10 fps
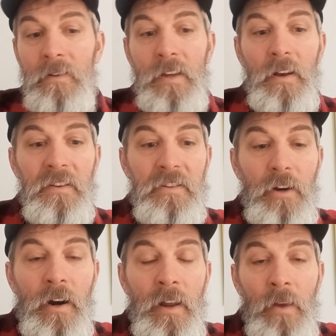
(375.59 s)
going to
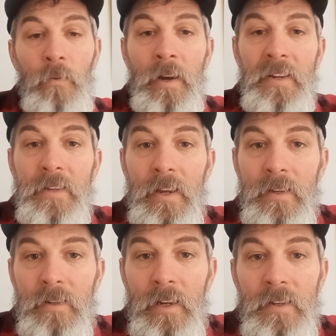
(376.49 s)
start it when he
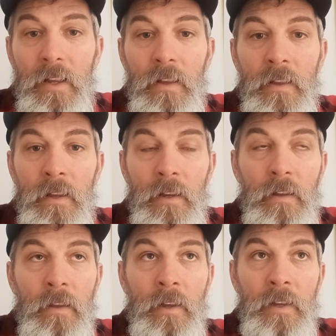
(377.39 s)
says he's
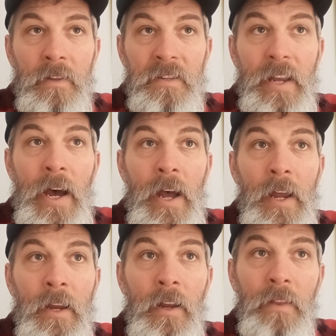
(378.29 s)
this guy.